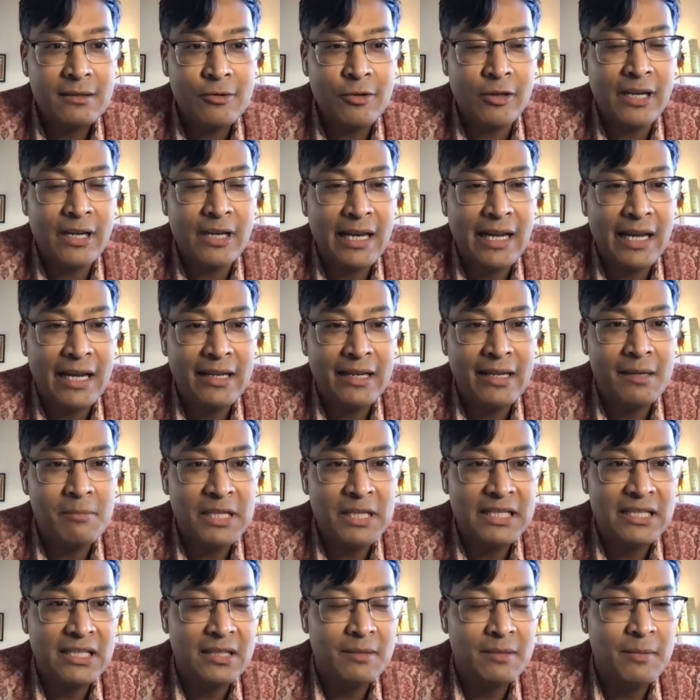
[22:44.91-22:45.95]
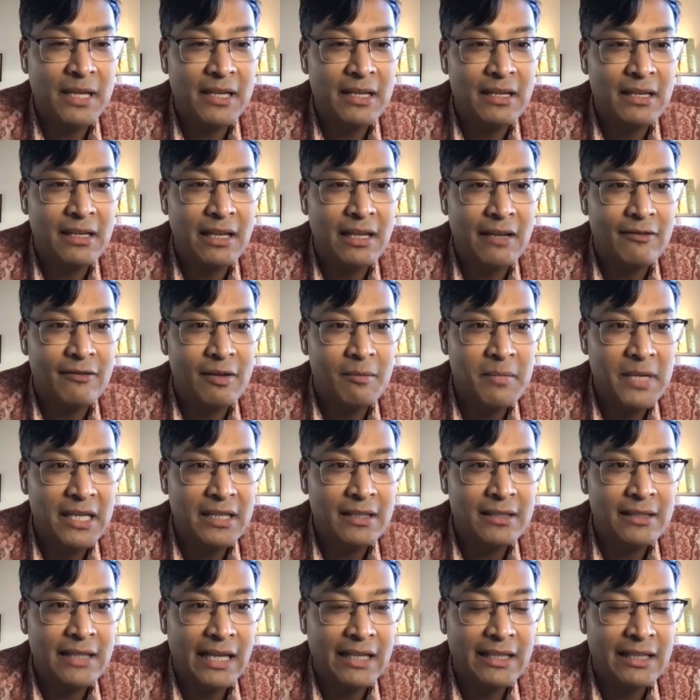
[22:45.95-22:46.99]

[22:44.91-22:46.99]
Trinidadian businessman you'll ever meet,